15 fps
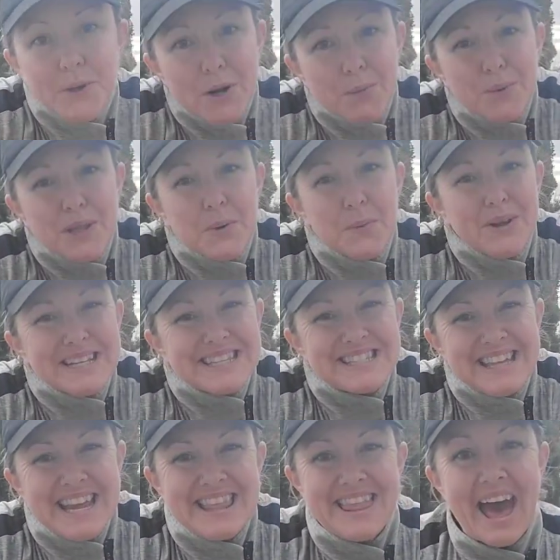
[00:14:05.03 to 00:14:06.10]
So we don't really want to
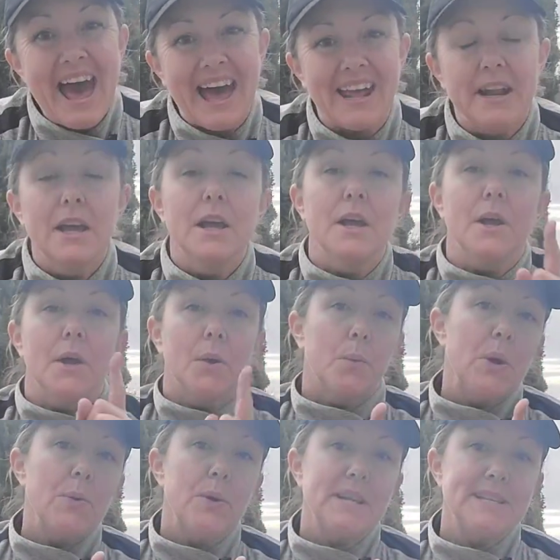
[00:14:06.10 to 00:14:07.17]
say that.
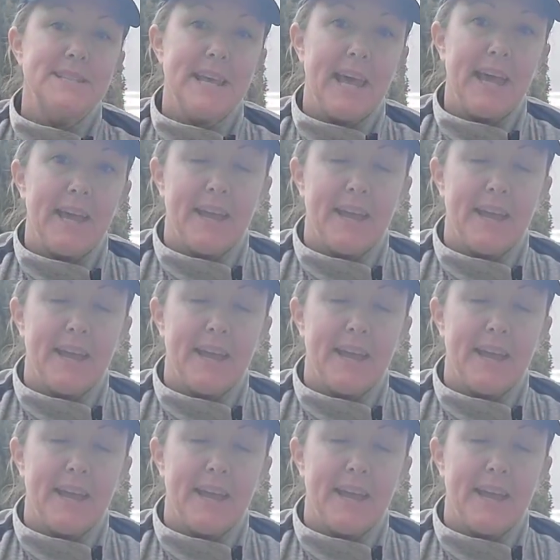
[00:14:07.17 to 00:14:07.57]
We want to